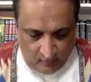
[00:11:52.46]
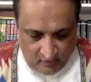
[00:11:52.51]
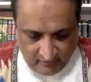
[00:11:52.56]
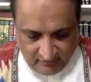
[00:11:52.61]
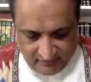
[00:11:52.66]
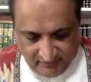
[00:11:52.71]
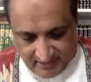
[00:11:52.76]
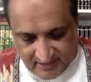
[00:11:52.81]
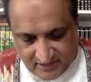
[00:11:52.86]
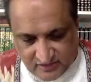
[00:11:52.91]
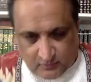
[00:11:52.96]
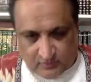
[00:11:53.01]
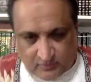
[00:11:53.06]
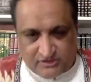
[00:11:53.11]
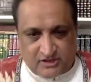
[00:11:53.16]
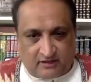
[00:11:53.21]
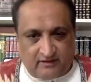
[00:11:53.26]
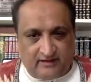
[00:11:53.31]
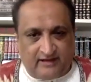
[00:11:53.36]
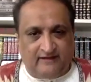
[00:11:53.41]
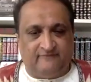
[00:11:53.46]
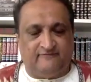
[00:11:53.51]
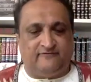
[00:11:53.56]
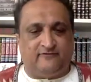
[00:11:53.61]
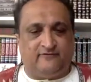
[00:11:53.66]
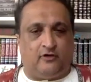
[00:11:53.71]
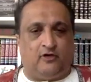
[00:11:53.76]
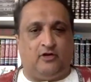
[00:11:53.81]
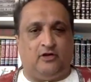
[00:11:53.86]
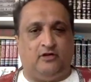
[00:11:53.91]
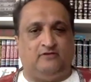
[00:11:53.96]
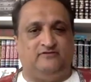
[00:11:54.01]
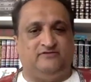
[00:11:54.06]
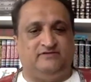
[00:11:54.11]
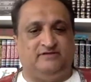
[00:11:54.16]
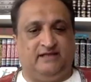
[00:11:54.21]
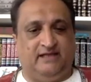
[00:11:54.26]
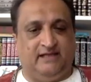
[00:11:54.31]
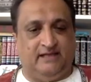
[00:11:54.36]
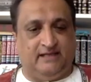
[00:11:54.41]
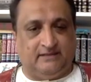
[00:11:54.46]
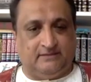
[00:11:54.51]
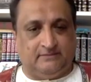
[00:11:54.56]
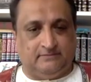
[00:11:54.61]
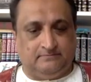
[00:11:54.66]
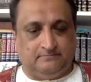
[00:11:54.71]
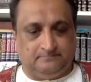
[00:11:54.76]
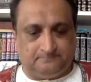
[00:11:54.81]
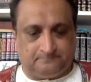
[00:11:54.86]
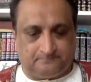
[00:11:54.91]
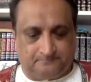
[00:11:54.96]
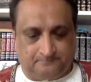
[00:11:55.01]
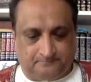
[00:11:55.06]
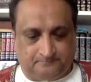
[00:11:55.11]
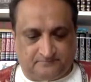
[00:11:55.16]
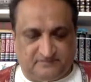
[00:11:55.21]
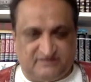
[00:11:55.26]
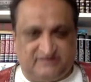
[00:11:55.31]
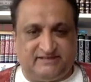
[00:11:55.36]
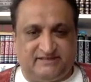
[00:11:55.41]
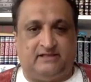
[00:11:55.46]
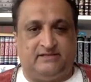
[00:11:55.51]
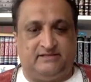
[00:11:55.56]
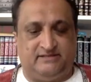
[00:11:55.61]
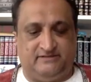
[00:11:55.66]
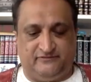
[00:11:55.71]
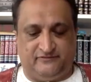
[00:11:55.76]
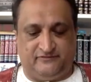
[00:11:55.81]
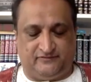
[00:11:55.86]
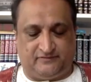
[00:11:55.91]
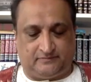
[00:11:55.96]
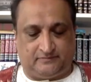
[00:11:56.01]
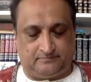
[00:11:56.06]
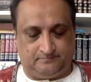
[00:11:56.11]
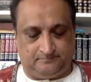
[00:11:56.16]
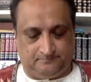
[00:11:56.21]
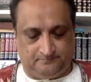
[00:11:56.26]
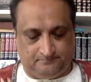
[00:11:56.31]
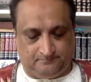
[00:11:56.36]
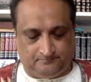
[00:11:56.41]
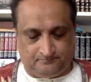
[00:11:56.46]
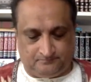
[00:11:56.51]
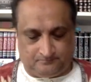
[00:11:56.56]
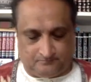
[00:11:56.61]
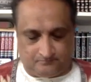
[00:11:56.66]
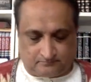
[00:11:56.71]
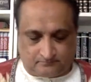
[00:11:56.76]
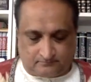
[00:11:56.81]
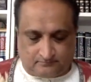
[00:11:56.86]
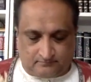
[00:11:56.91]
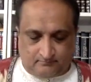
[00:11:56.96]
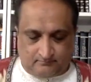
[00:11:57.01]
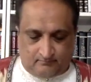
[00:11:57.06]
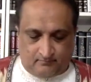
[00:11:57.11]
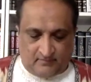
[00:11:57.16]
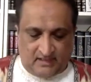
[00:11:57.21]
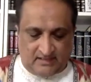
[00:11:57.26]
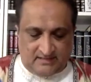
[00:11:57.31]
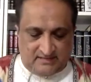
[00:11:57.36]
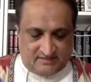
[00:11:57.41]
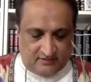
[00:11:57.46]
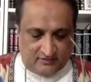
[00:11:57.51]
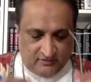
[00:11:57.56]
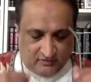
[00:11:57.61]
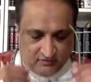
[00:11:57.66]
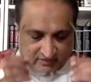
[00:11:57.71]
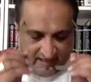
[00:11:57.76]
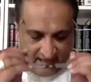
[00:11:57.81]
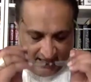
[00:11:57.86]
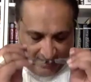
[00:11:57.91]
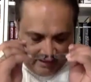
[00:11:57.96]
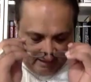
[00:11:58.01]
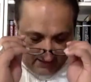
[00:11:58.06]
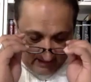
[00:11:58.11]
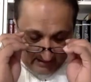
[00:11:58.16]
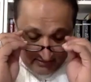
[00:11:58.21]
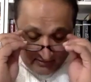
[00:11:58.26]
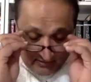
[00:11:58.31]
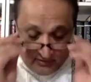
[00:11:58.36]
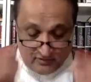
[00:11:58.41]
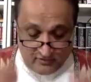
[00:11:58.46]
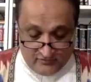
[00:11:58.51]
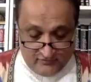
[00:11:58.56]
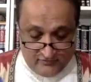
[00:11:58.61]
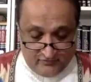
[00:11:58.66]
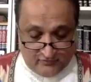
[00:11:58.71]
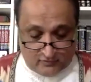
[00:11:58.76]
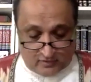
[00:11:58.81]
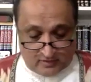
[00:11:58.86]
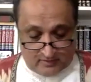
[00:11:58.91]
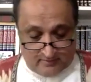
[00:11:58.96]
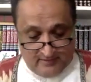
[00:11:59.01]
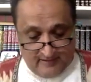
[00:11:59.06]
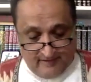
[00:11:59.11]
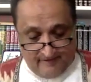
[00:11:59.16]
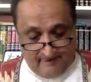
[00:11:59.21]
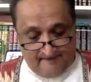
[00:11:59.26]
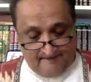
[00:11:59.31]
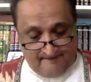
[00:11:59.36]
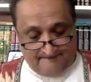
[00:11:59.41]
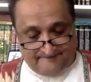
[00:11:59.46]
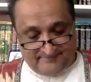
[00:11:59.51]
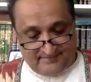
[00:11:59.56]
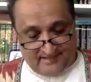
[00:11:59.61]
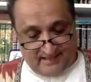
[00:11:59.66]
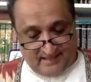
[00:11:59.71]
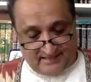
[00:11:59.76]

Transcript: things which are involved in ta'rif. And so you cannot form a